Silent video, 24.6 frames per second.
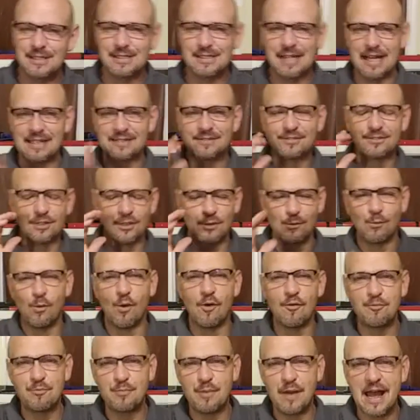Thanks to the
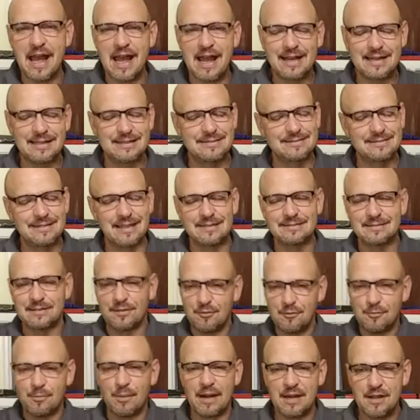Wolfpack. Thanks to
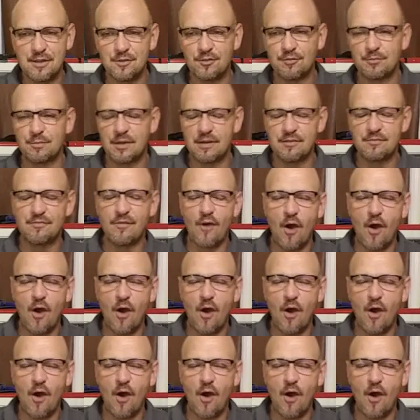everybody who's been